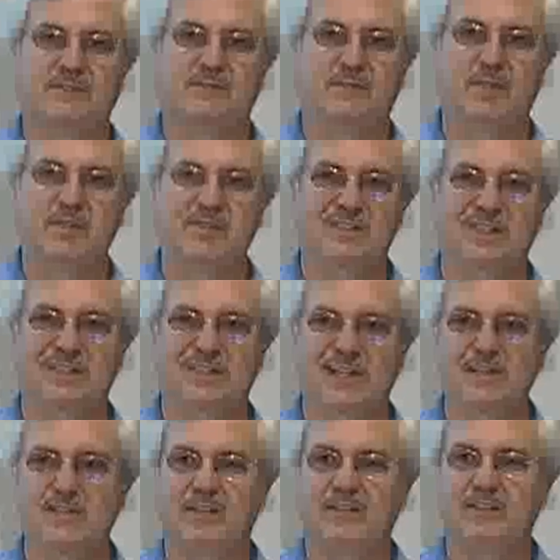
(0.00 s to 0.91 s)
virtually
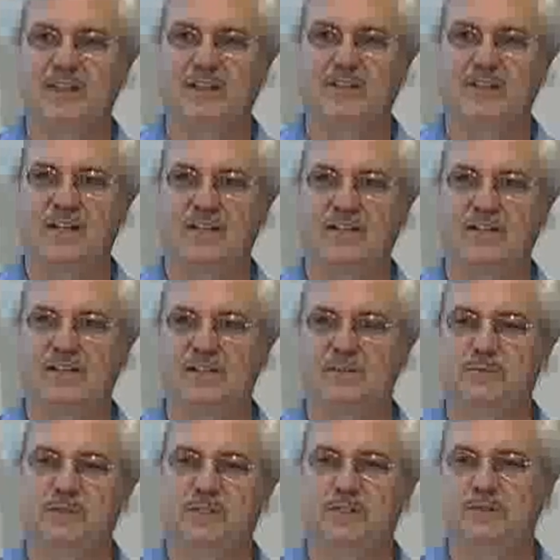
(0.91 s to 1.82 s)
nothing down that
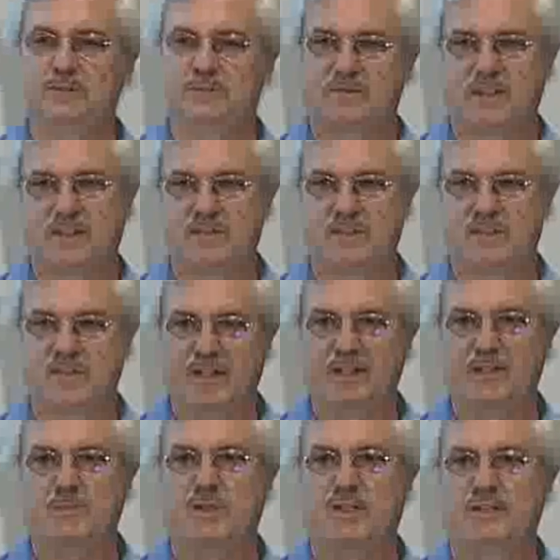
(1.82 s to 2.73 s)
area. We don't even
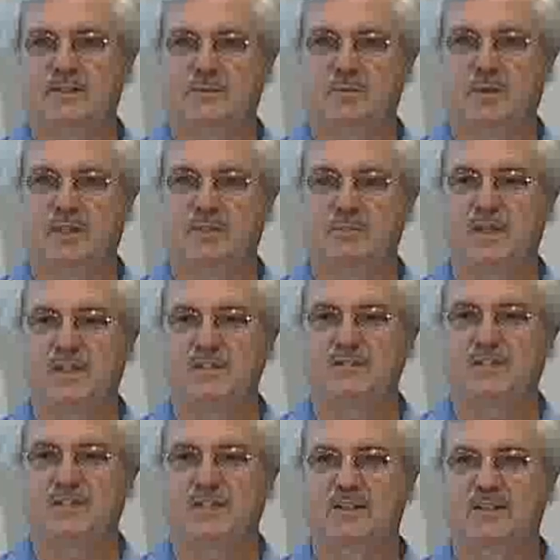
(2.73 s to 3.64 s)
think about wind
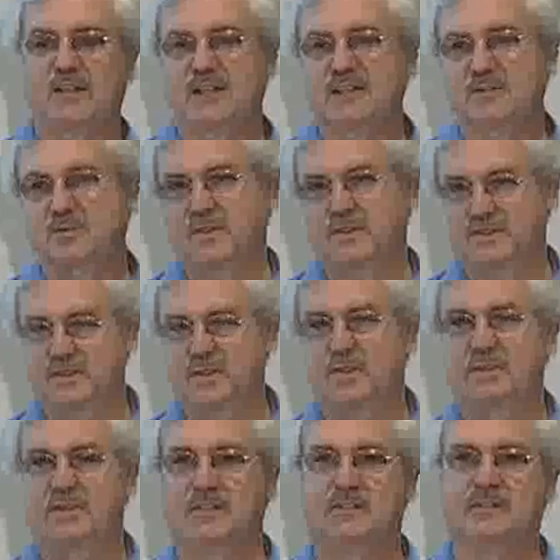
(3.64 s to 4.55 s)
basically there. That's where
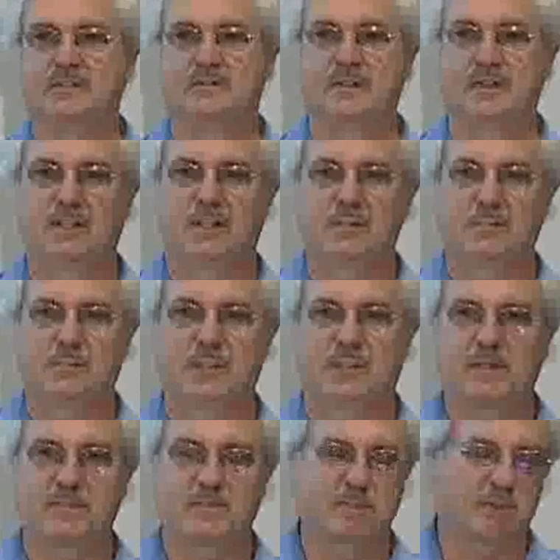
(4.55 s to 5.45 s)
solar
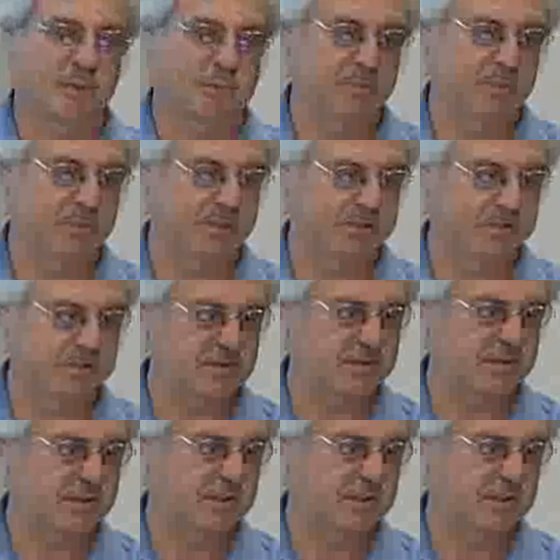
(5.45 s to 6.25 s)
becomes more important.